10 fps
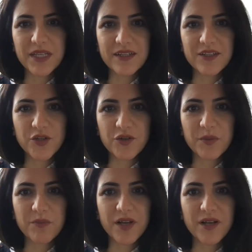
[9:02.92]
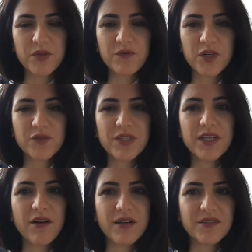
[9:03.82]
in Europe, we've worked really
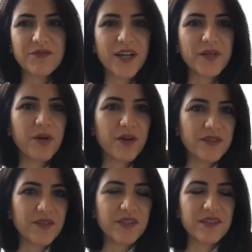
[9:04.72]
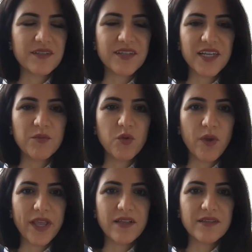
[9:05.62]
hard to find positive and sustainable
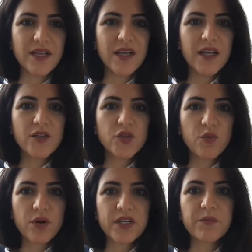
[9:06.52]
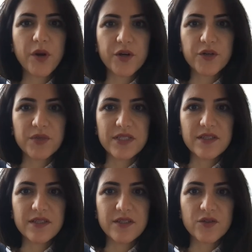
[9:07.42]
ways to work and partner with
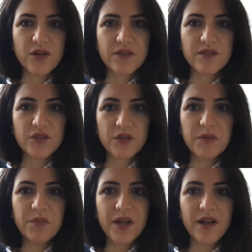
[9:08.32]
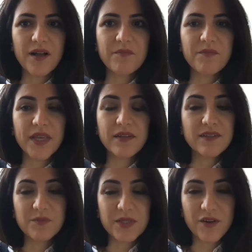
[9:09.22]
cities across Europe,
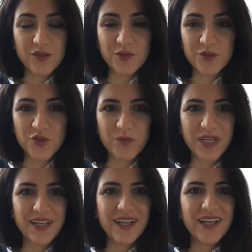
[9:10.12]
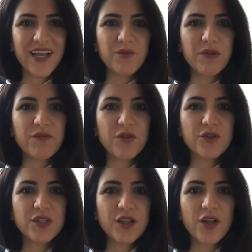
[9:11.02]
and also in Germany. And we've
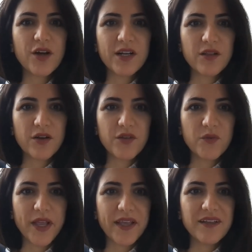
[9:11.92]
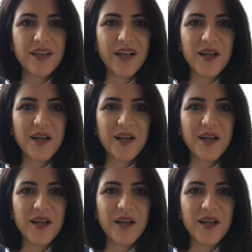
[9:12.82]
learned a lot along the way.